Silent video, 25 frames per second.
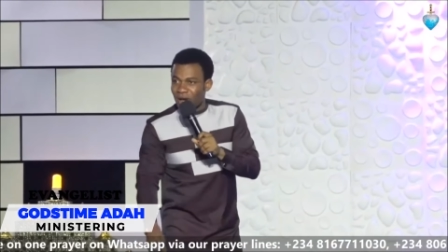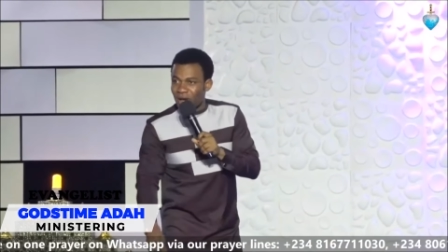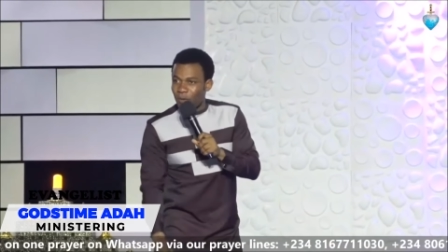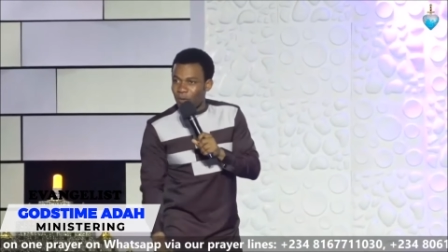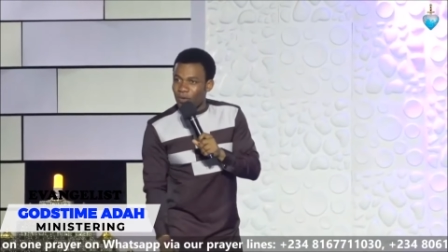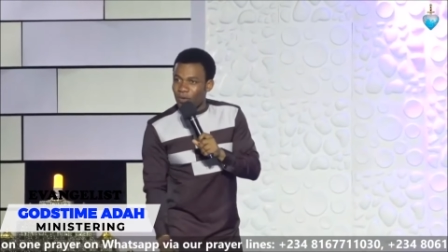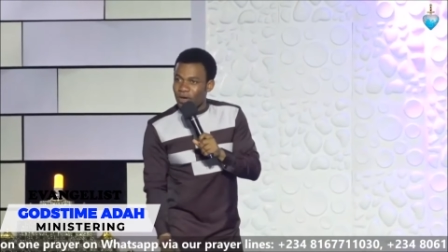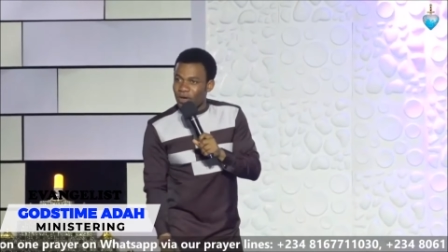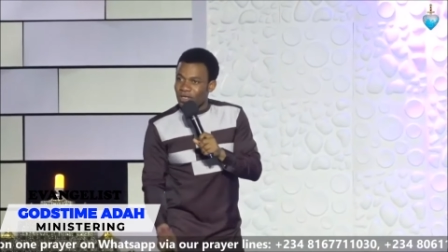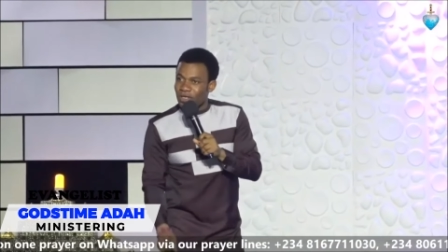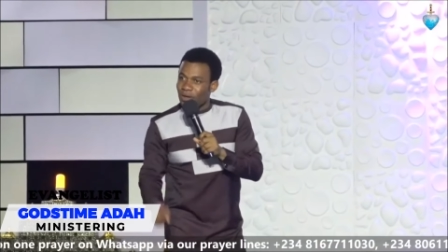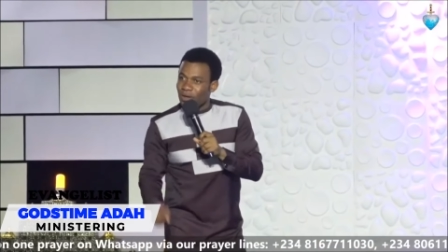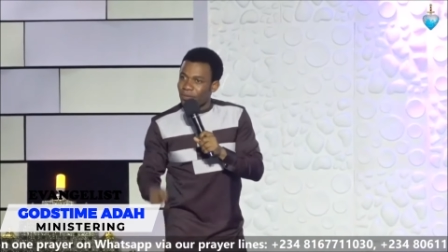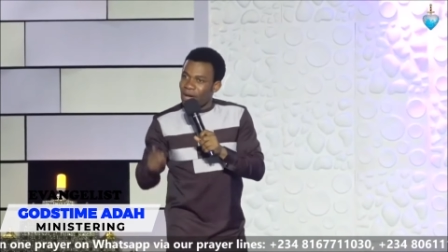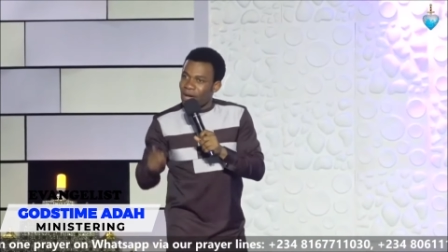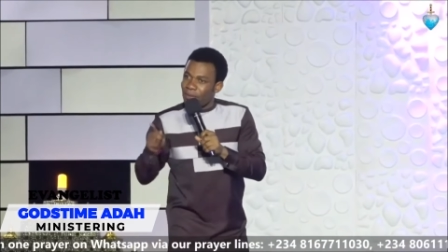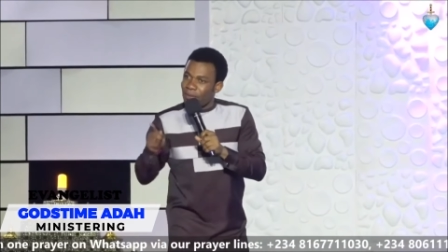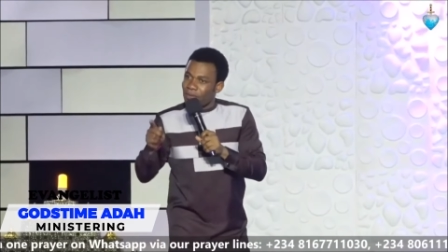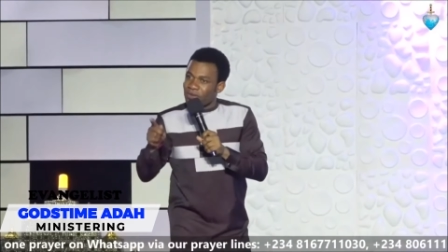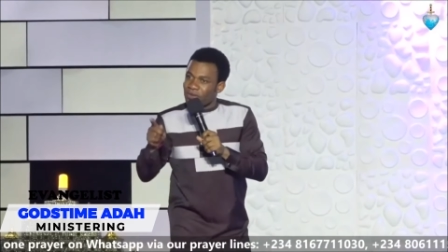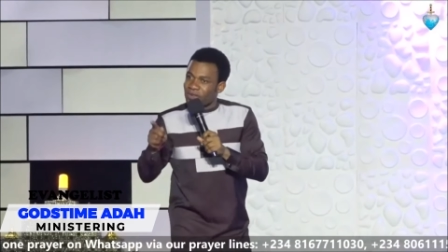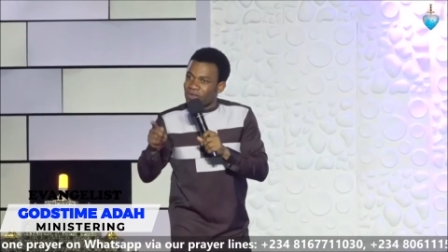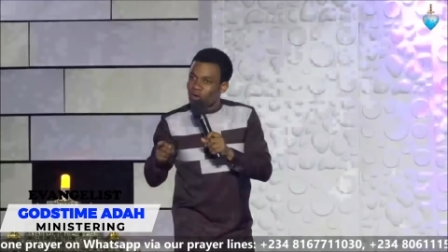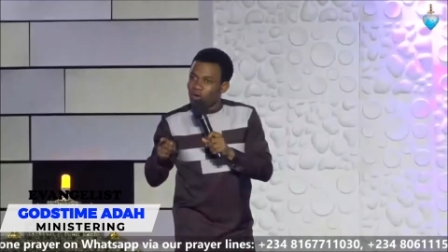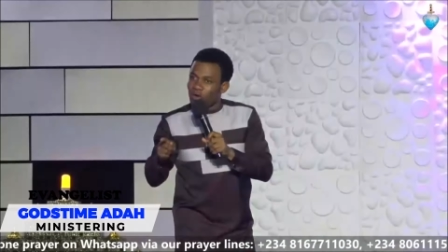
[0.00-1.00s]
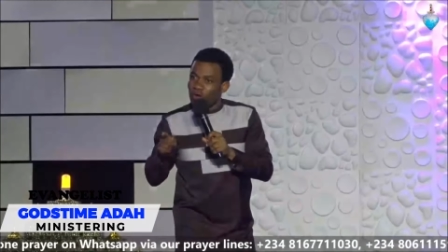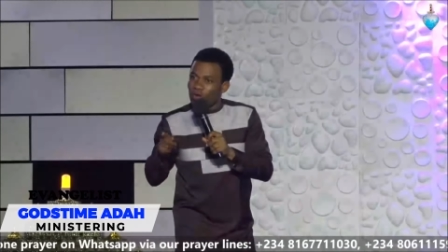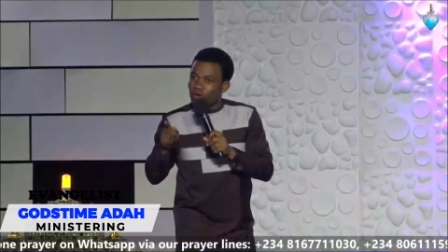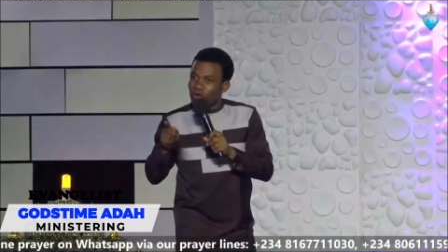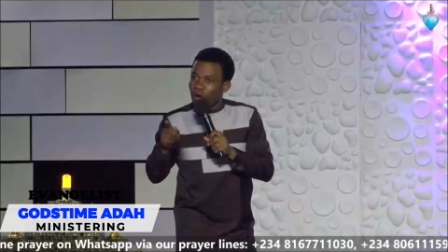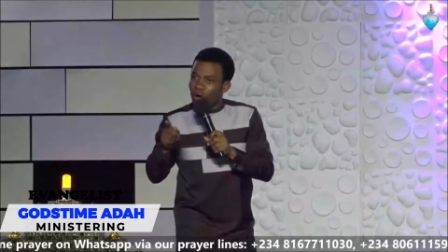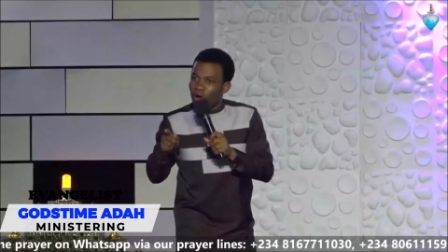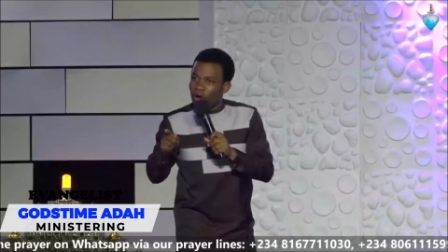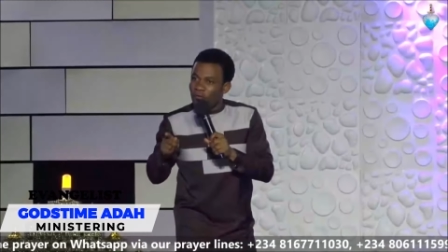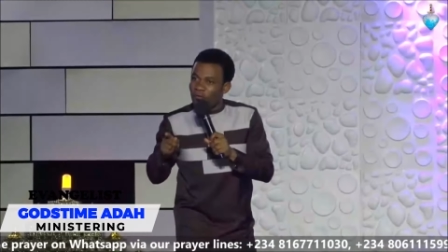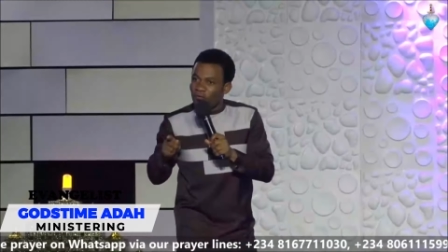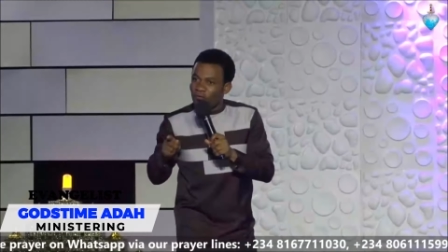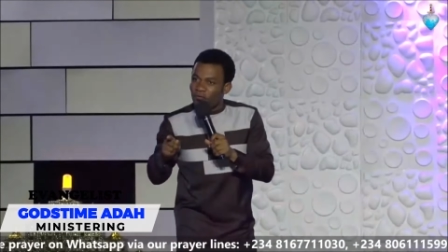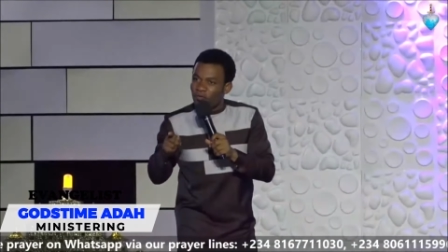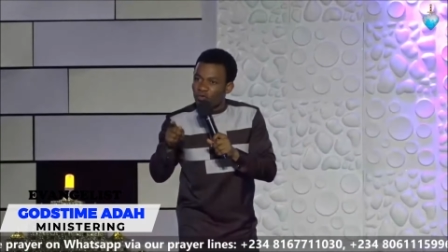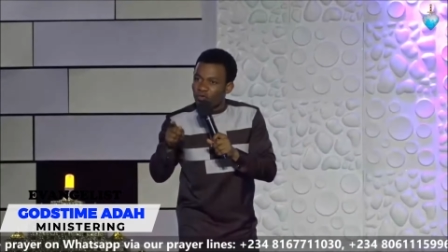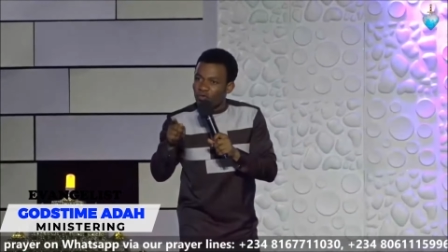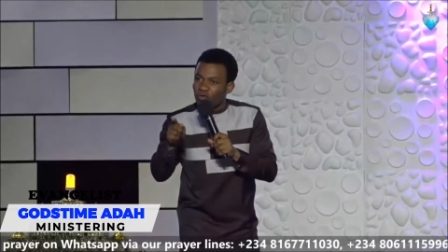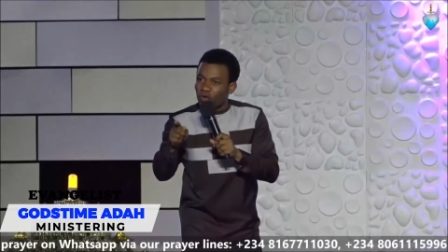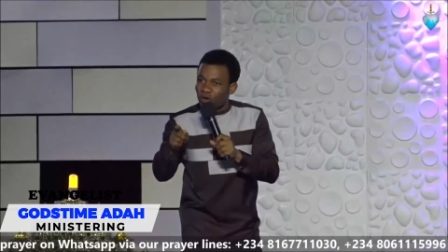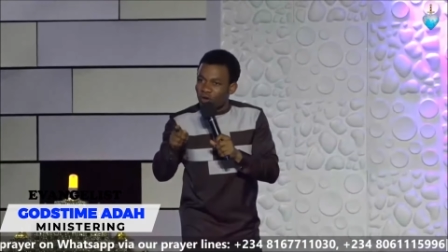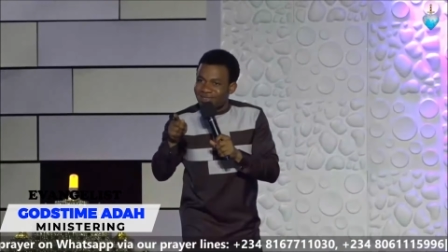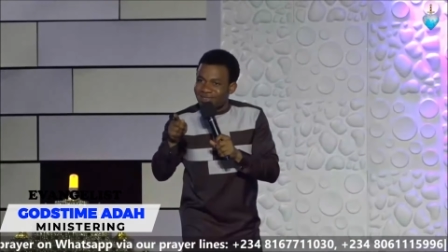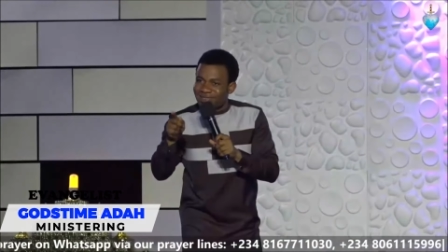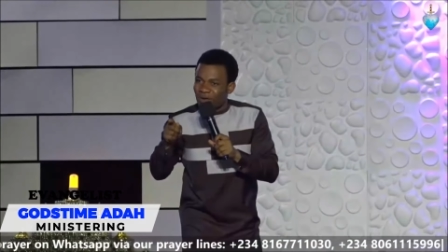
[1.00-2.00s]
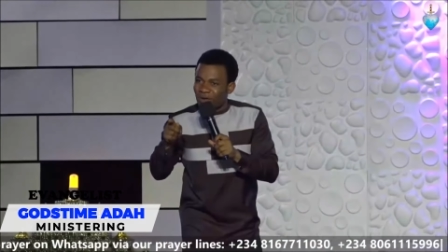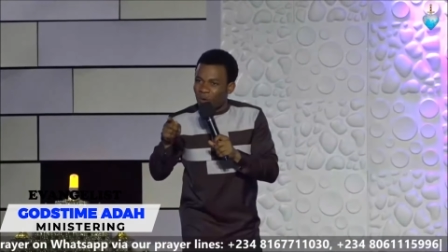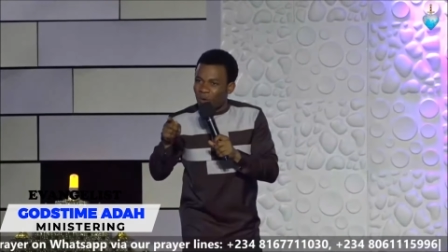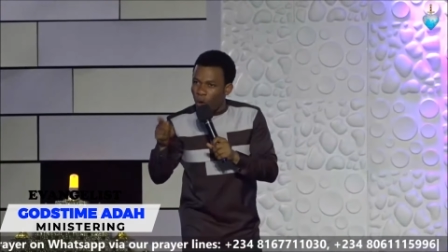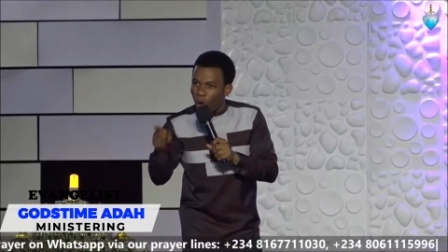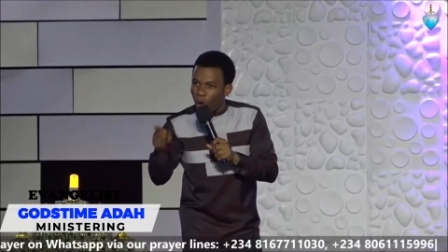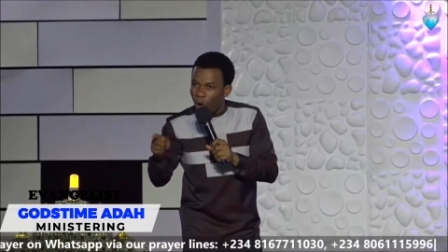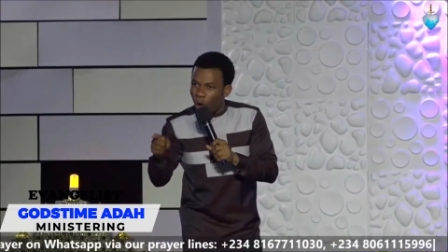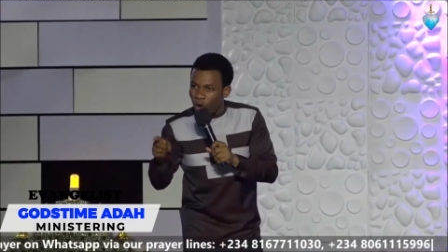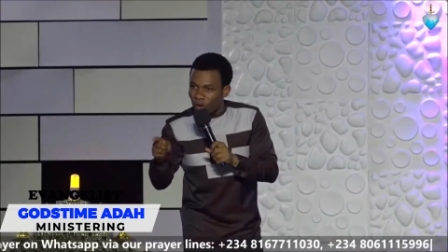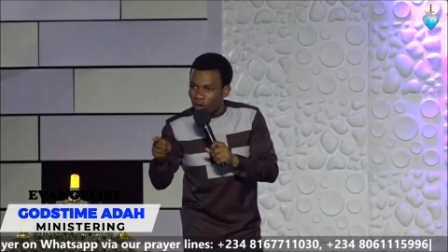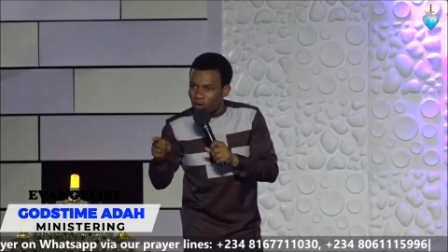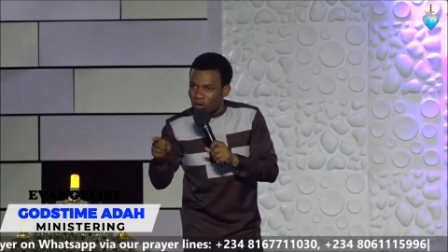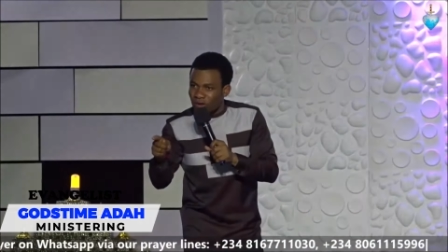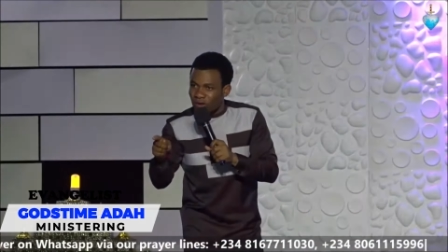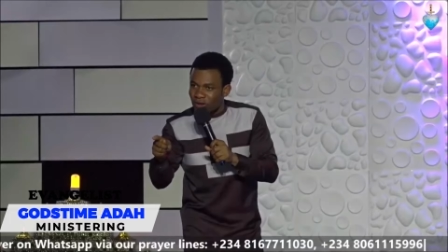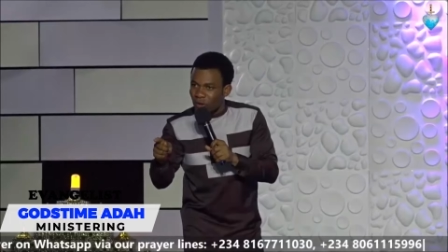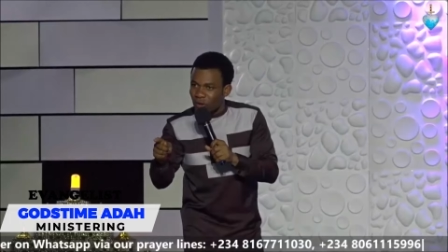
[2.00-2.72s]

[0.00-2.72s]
When the Bible says, love not the world,